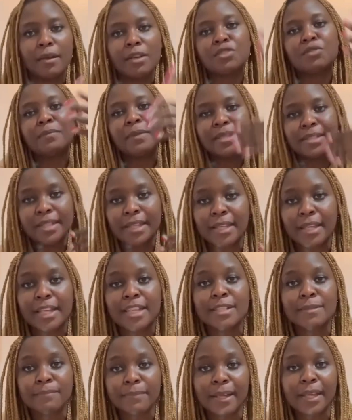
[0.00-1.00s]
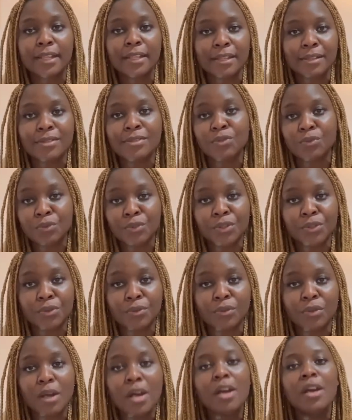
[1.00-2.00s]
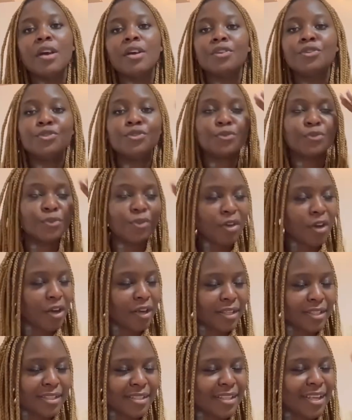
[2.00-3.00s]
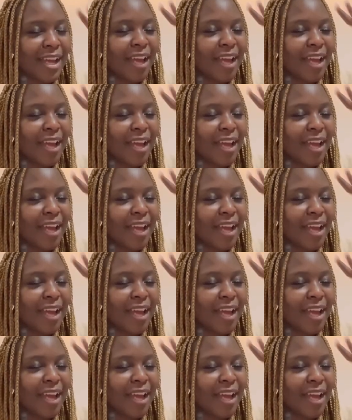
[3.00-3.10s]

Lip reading: basically explain it to you. Do not,